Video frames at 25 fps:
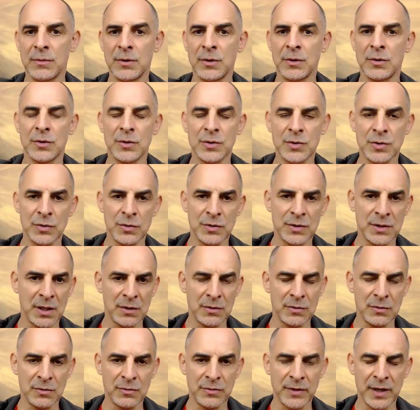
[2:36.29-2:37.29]
because you
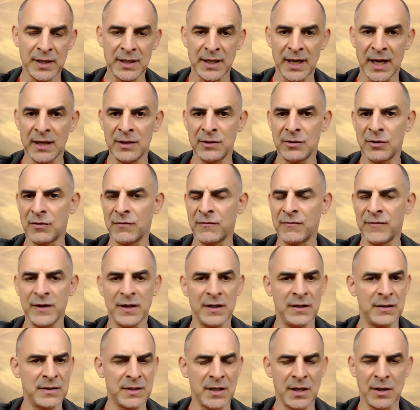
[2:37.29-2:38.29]
start to create
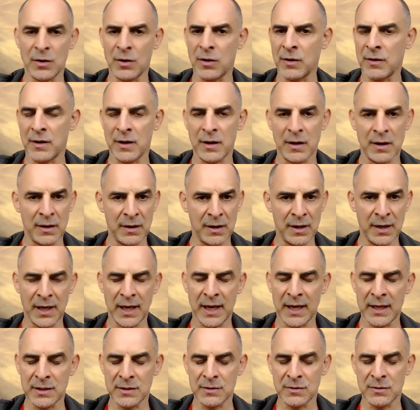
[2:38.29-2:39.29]
endorphins and other
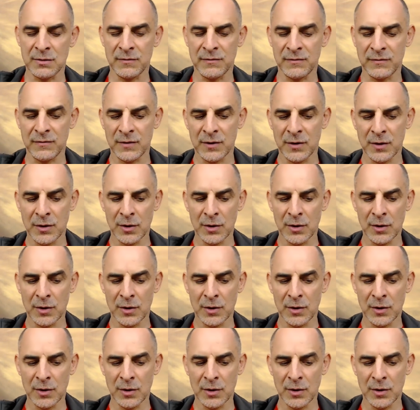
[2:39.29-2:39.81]
kinds of